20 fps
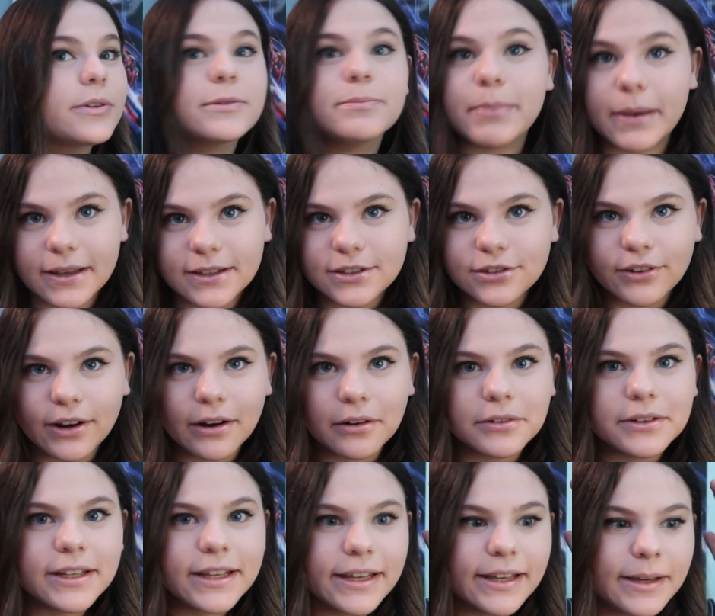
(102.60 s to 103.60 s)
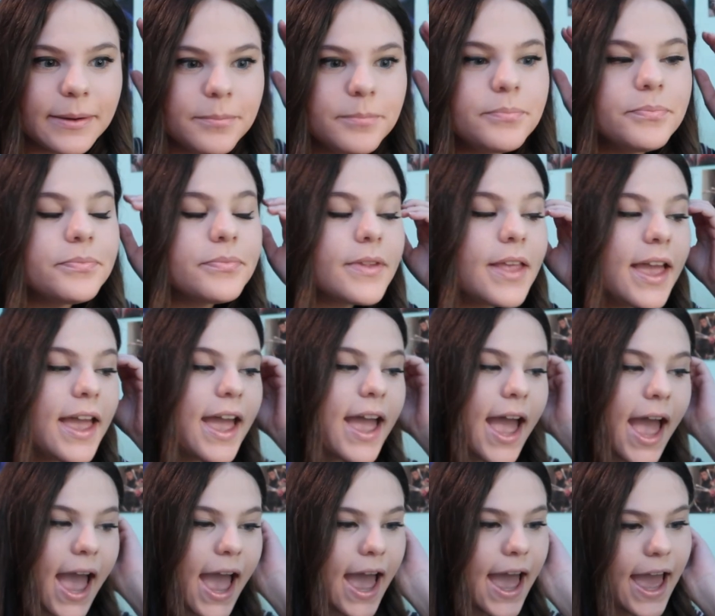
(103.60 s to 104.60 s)
is based around him,
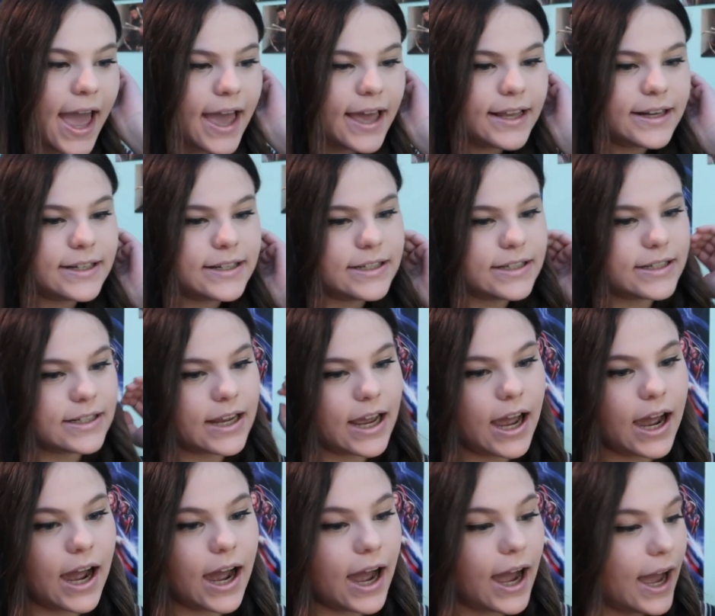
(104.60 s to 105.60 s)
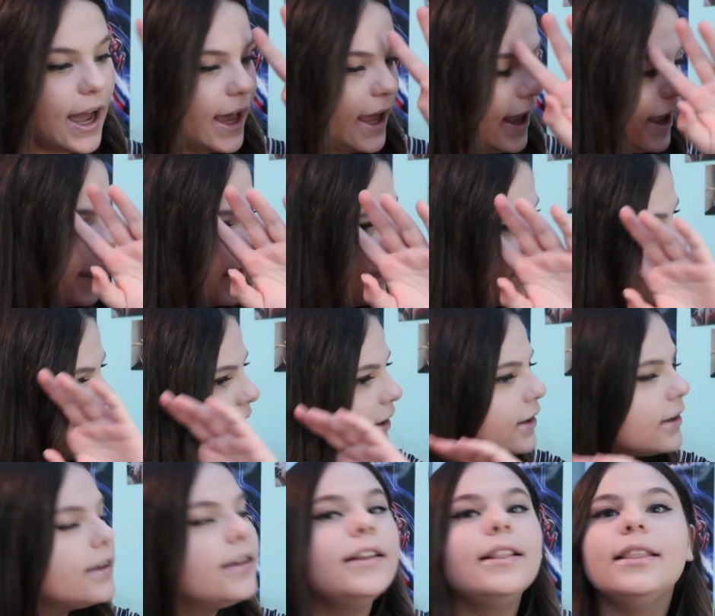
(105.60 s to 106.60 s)
and I
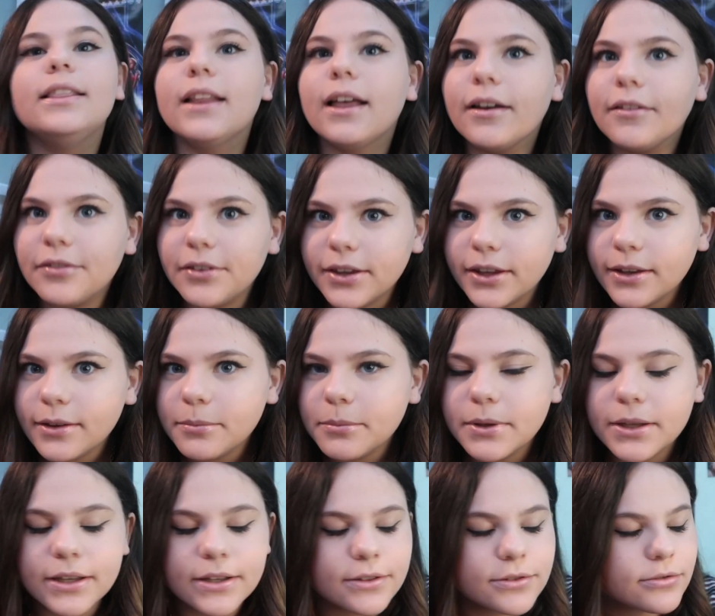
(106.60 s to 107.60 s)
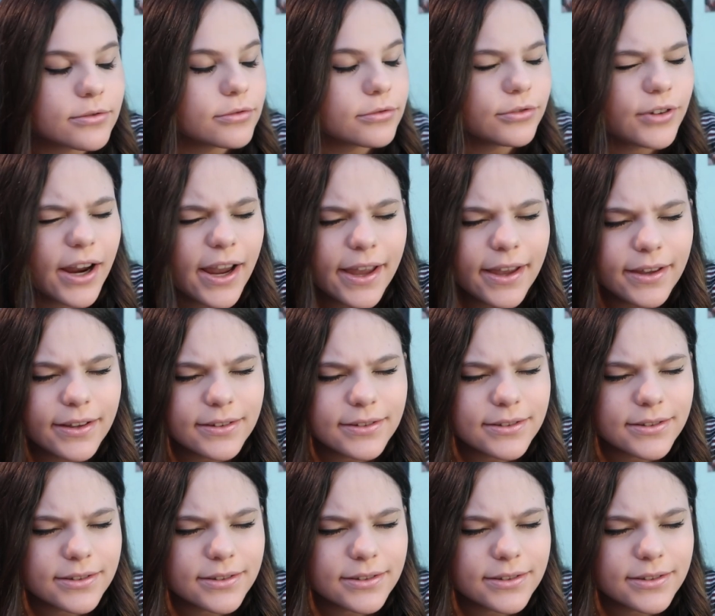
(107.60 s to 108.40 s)
love him. He is great.